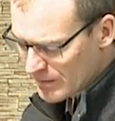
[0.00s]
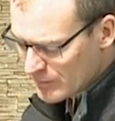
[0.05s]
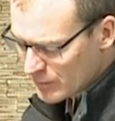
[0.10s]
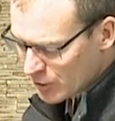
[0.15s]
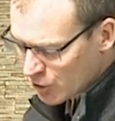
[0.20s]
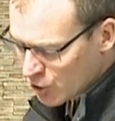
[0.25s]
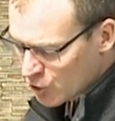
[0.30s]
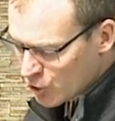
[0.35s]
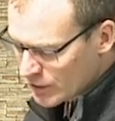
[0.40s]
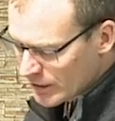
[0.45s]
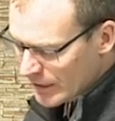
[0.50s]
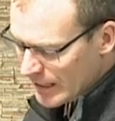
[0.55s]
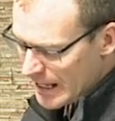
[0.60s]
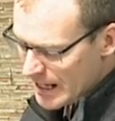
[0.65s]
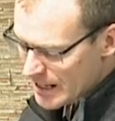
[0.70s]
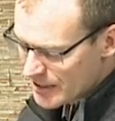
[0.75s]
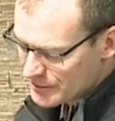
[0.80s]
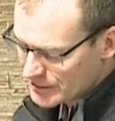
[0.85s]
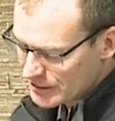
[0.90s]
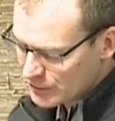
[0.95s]
The Lord
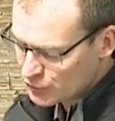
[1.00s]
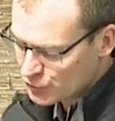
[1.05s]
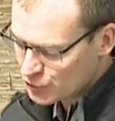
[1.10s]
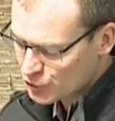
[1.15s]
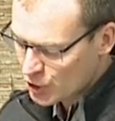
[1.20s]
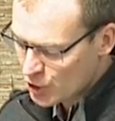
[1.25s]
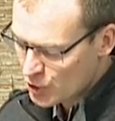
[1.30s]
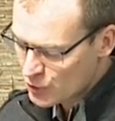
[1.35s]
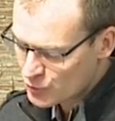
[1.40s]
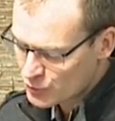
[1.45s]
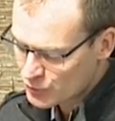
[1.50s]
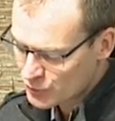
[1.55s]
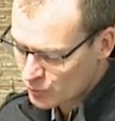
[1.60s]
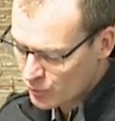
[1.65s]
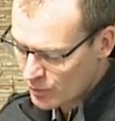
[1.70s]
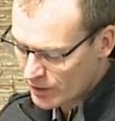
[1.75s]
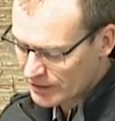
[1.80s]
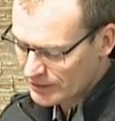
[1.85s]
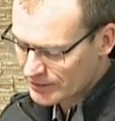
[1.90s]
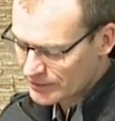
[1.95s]
allows his
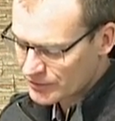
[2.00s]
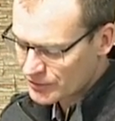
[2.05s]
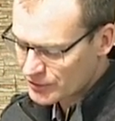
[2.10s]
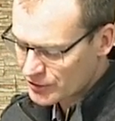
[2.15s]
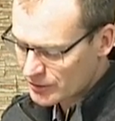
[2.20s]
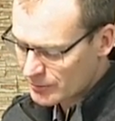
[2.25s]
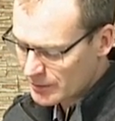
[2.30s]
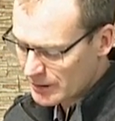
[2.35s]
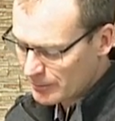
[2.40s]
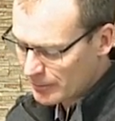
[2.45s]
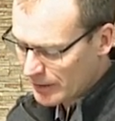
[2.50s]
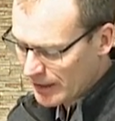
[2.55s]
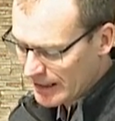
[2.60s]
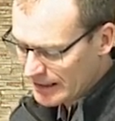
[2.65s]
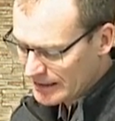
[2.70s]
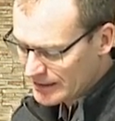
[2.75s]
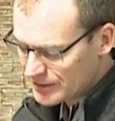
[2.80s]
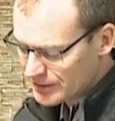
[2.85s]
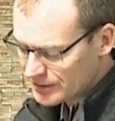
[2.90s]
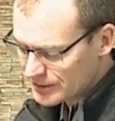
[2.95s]
chosen ones to be
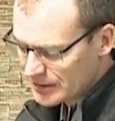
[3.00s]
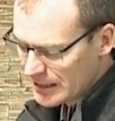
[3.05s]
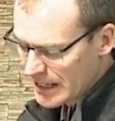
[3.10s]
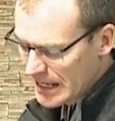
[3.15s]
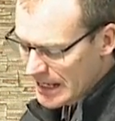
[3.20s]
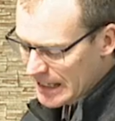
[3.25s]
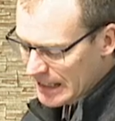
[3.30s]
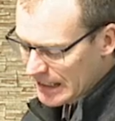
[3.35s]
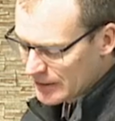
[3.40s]
placed